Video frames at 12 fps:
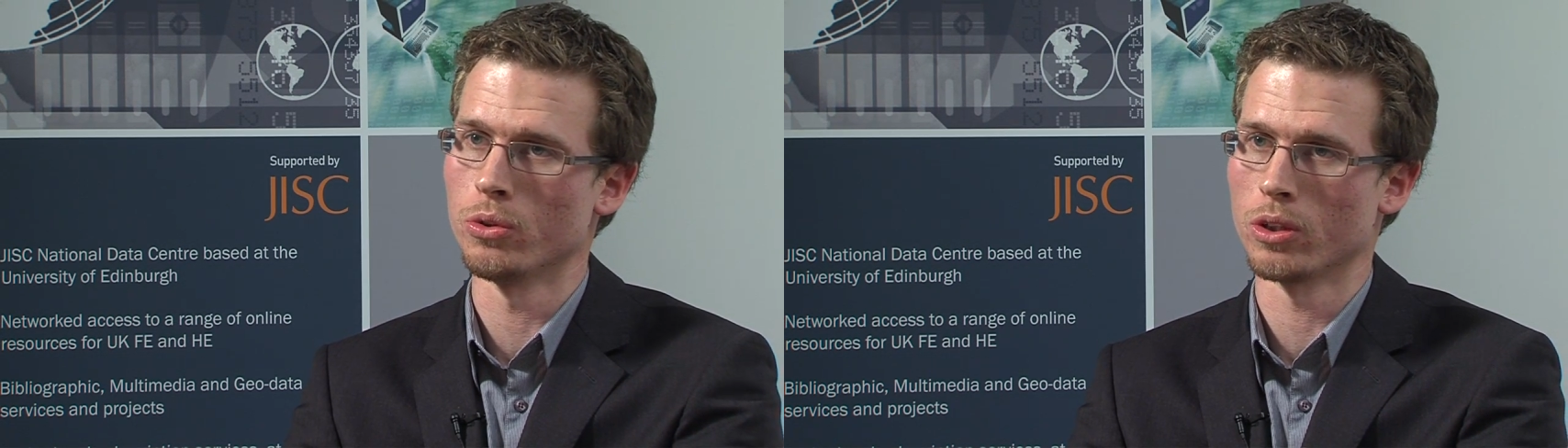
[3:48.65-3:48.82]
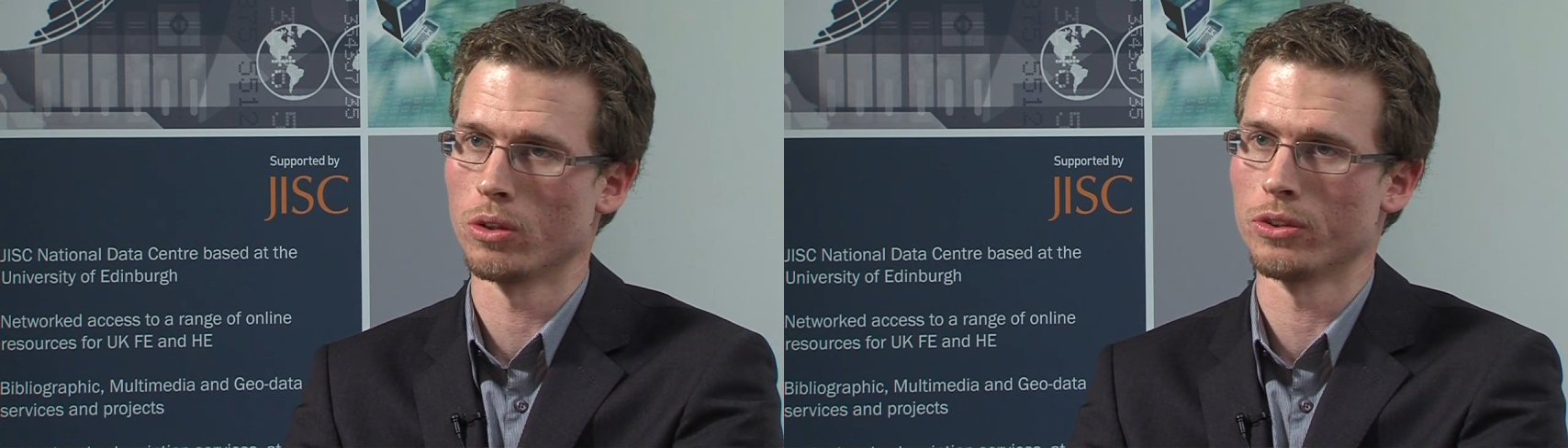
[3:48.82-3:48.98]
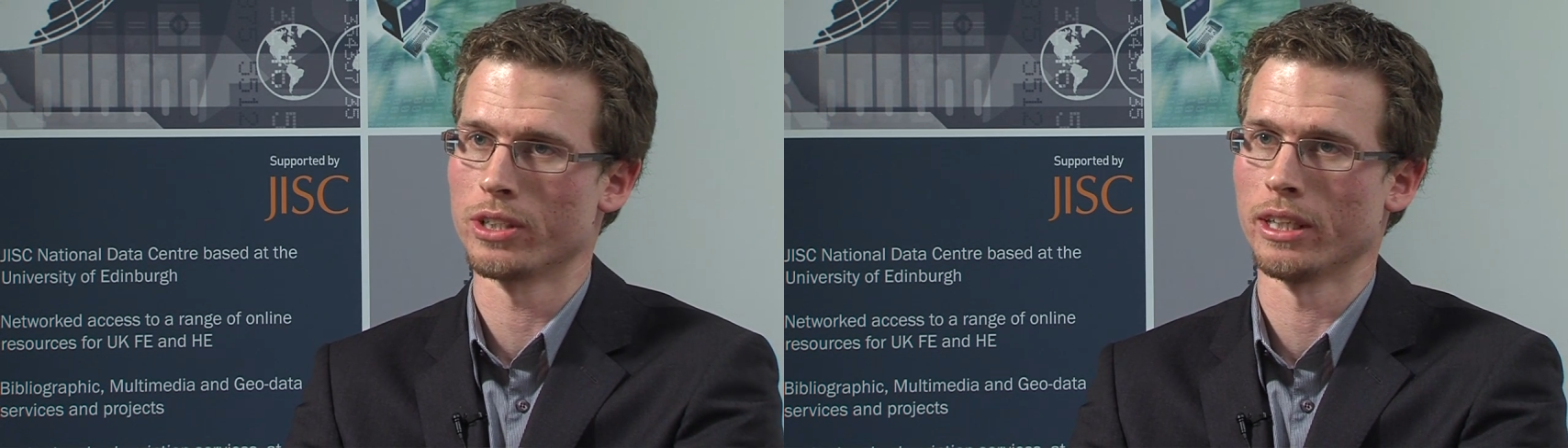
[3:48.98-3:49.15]

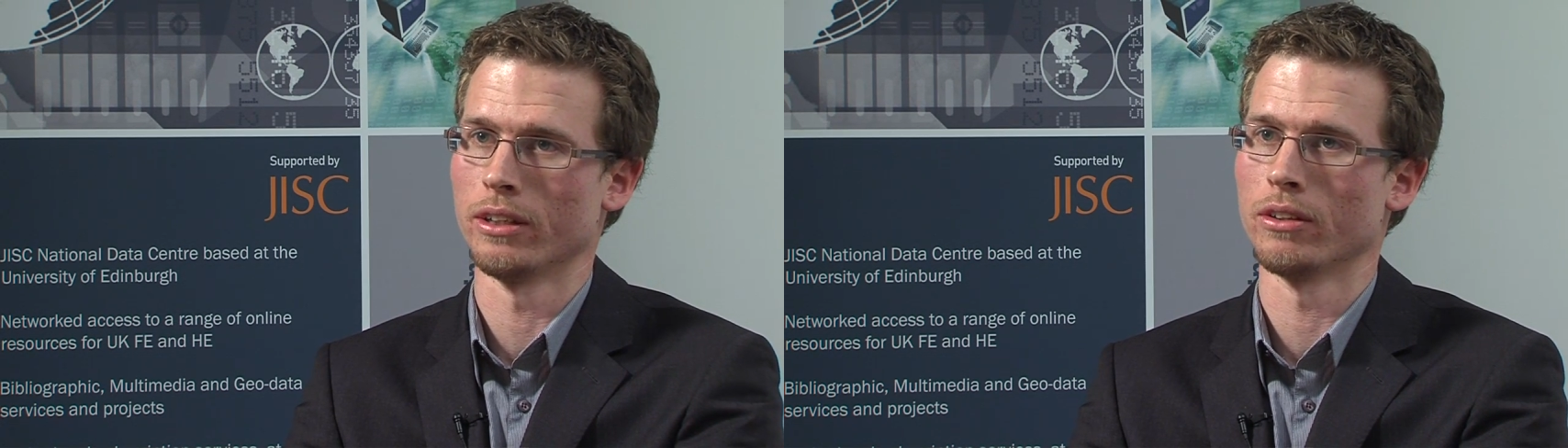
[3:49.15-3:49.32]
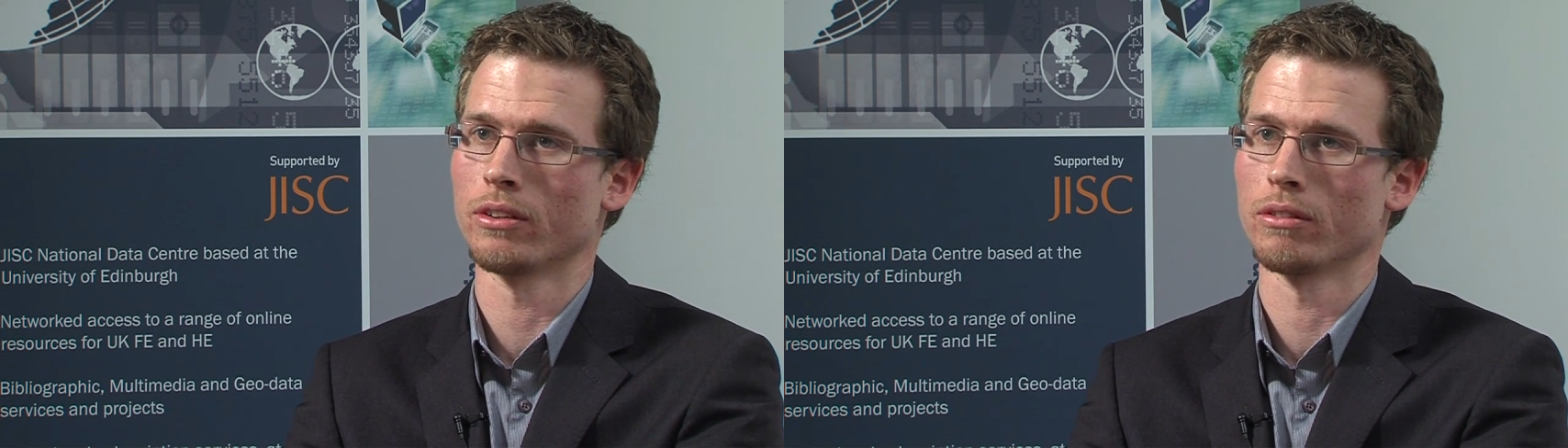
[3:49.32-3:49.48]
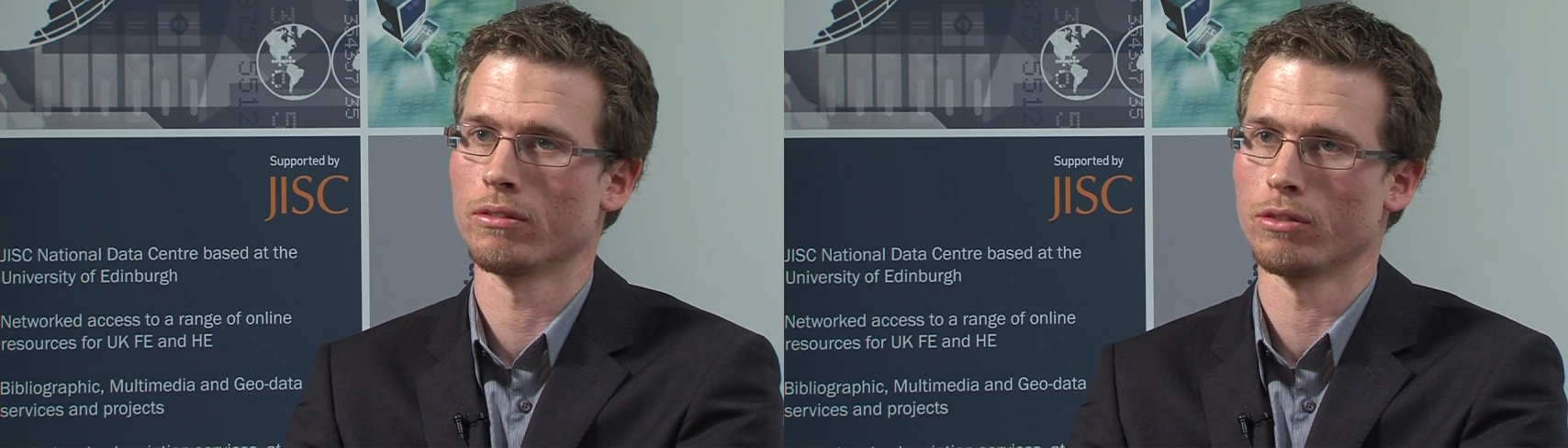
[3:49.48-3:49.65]

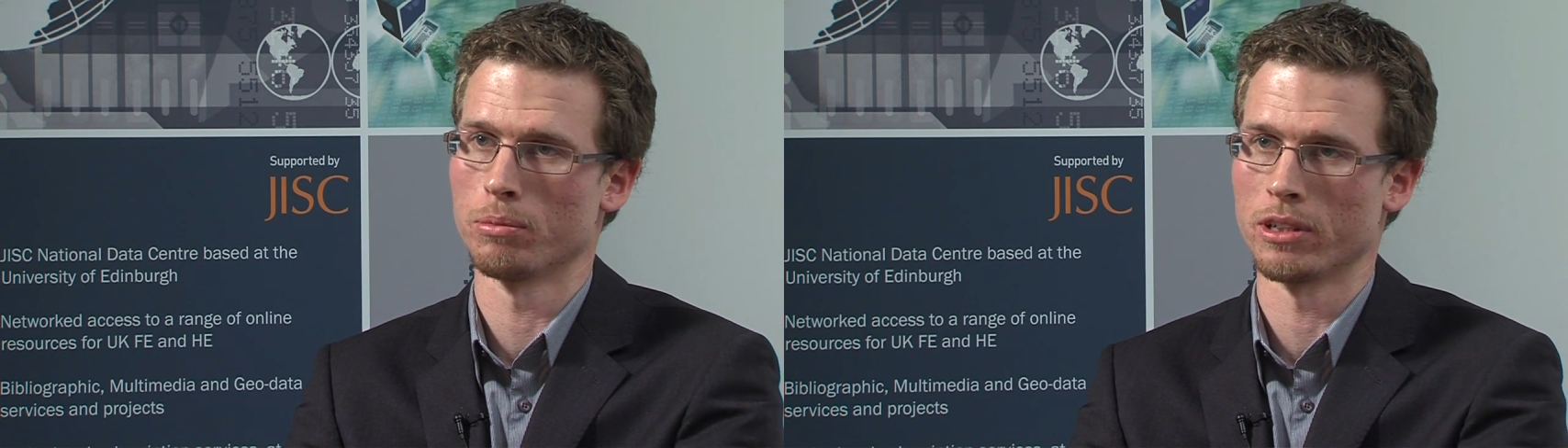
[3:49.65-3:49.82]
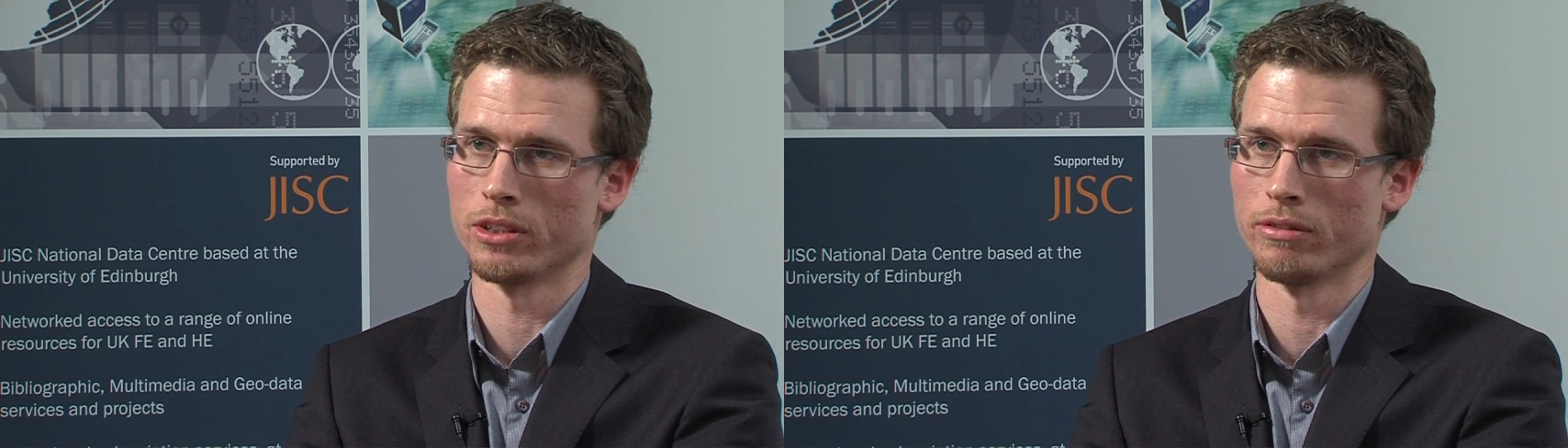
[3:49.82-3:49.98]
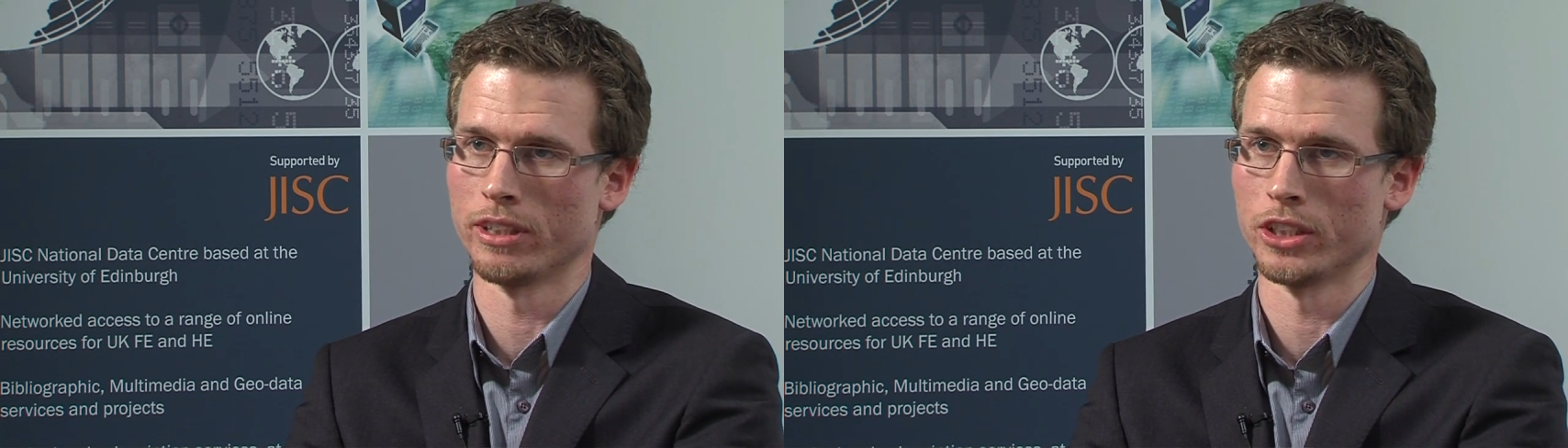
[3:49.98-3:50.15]
content for
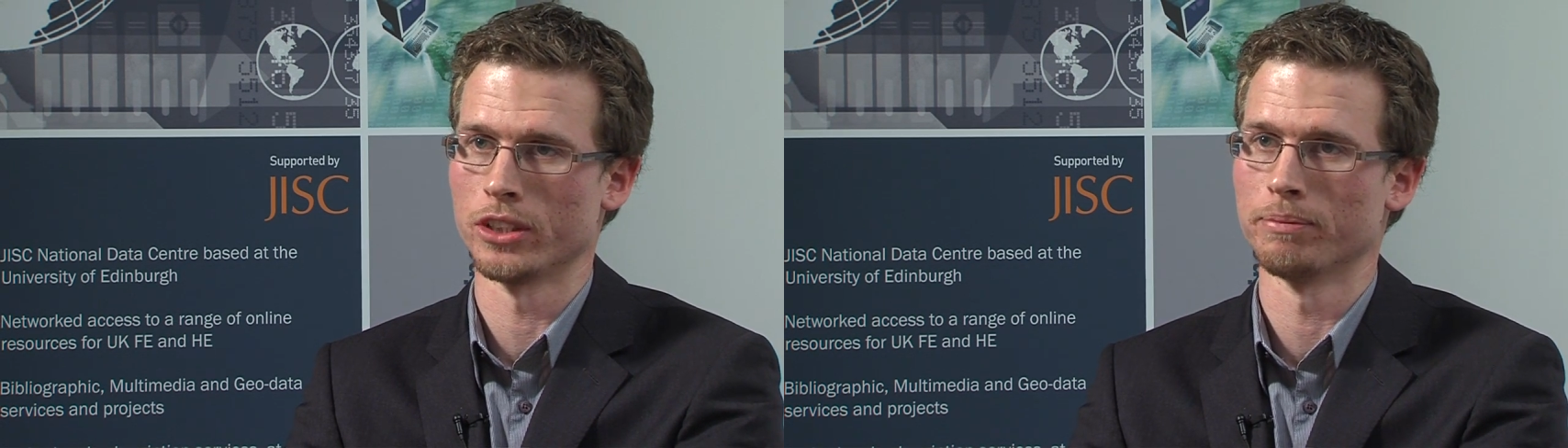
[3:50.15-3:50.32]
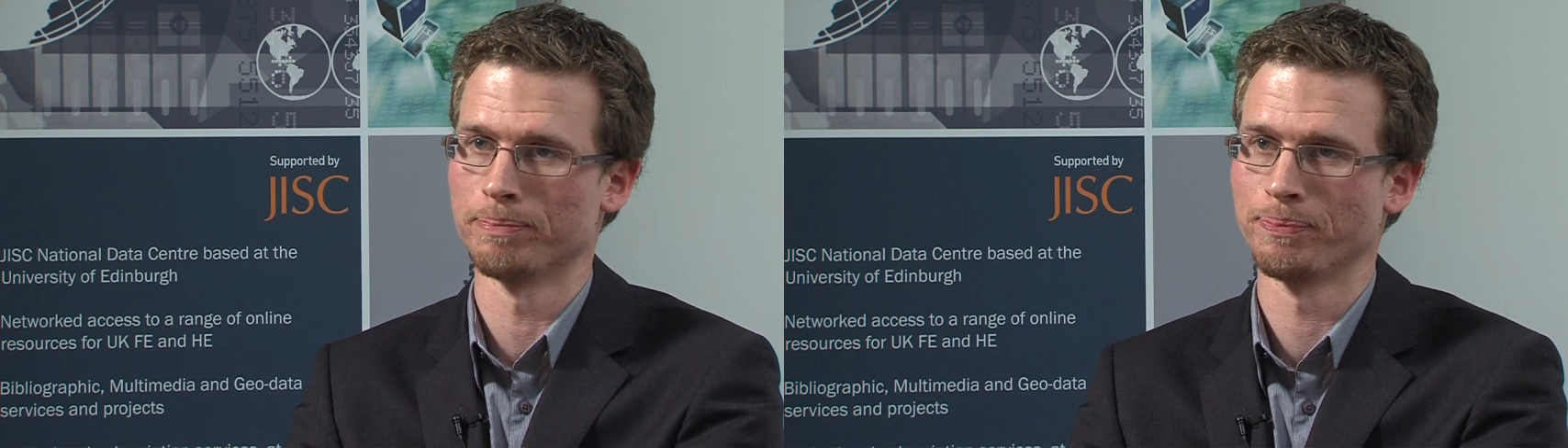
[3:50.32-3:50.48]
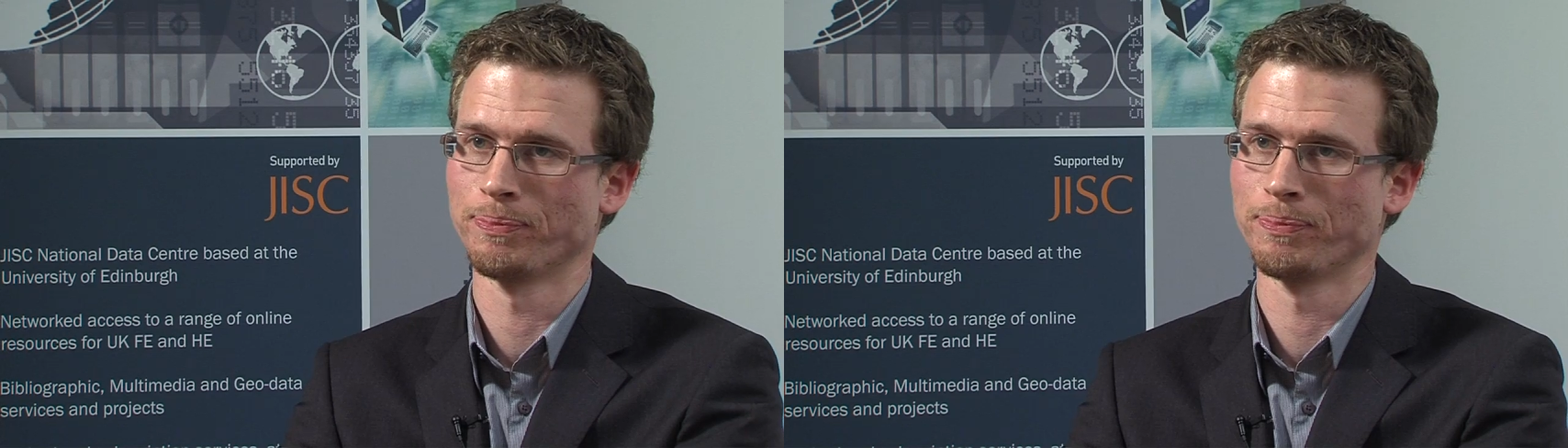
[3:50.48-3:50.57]
preservation.